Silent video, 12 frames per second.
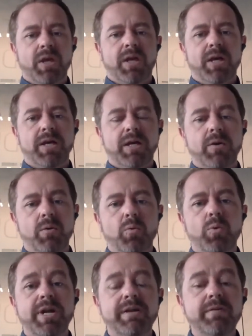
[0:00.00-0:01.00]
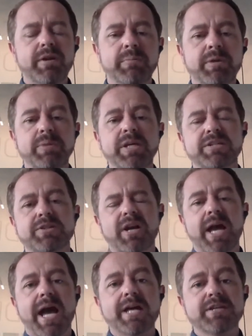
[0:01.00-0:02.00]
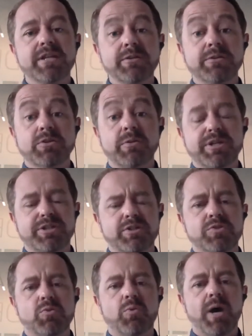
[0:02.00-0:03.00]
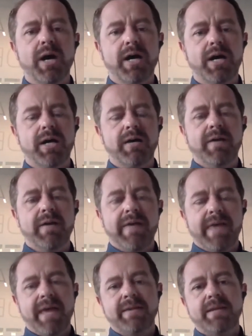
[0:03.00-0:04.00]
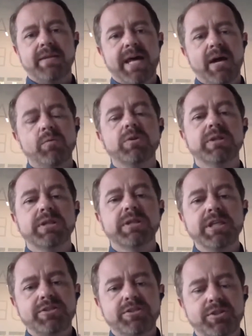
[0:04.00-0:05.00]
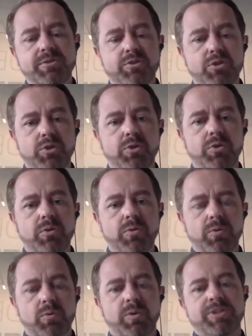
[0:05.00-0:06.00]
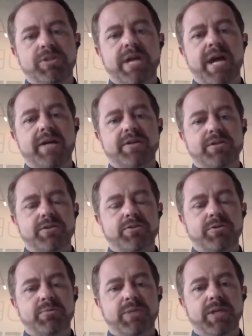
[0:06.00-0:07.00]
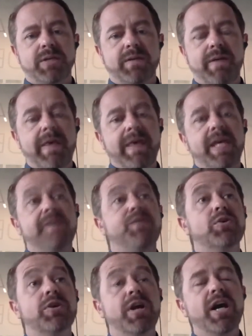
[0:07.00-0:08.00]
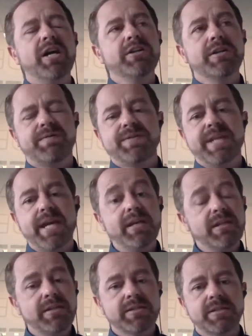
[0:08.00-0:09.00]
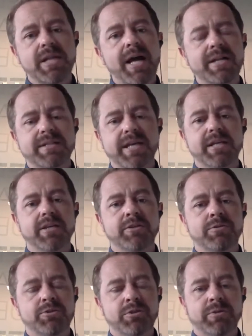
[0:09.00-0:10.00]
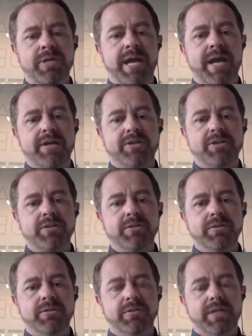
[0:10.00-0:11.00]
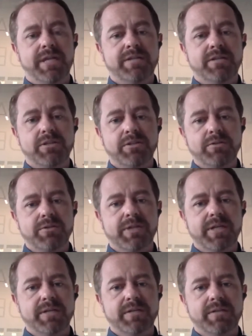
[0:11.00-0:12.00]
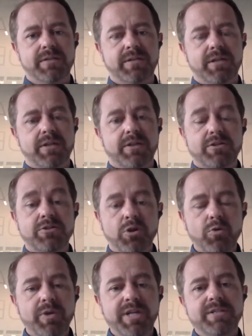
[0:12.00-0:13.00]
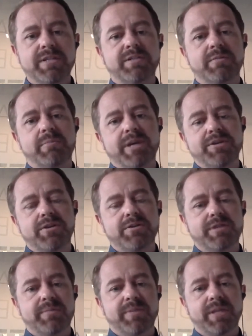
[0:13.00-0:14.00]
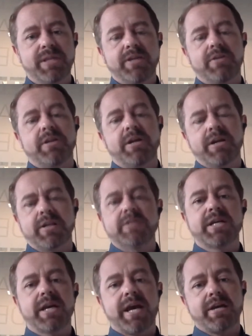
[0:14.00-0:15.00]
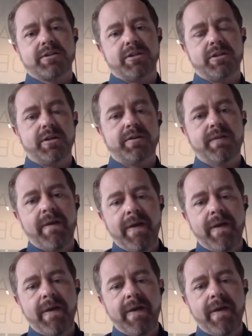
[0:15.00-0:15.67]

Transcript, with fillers: Uh, whatever it may be, start asking those questions why, and then that will lead you to what your action should be. If you're not, if data is not taking you to an action, it's useless. There's no reason to measure something that you're not going to take action on.